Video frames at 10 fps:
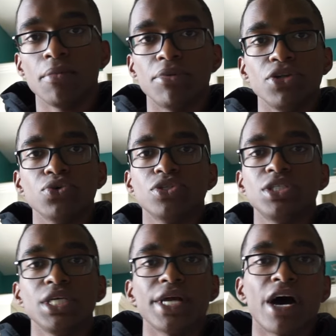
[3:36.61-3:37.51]
but you'll
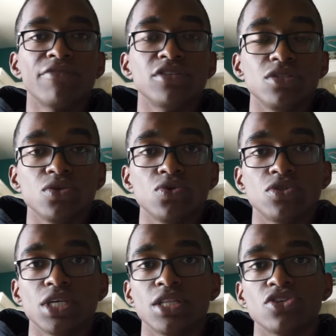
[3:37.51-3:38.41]
see it often
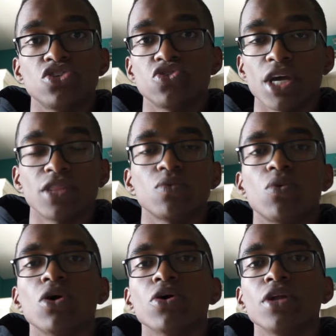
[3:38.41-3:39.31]
used in the strength
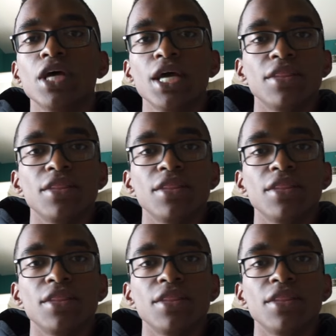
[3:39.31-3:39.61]
world.